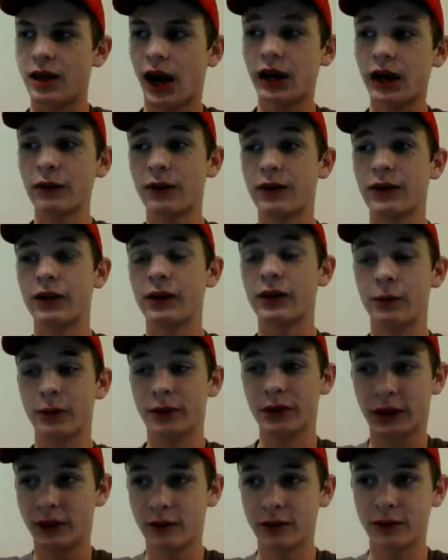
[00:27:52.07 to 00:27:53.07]
I don't think
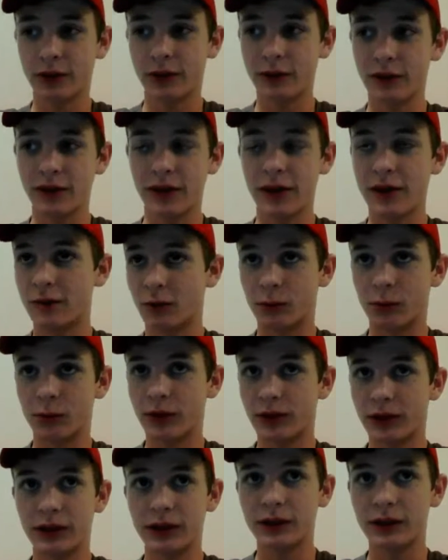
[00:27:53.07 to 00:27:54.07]
Hillary Clinton's going to ever
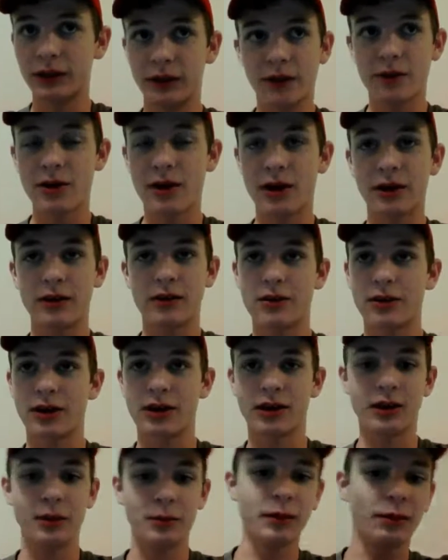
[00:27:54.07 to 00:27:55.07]
run again. They're not
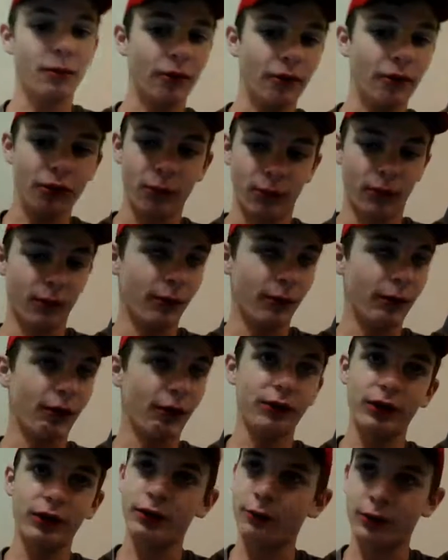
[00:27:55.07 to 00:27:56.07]
going to be able to throw
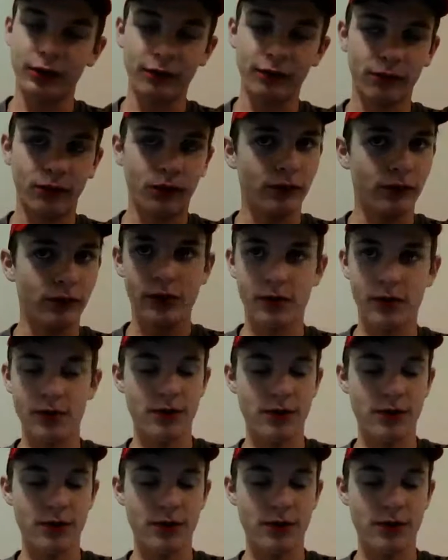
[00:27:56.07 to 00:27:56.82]
out anyone involved in their.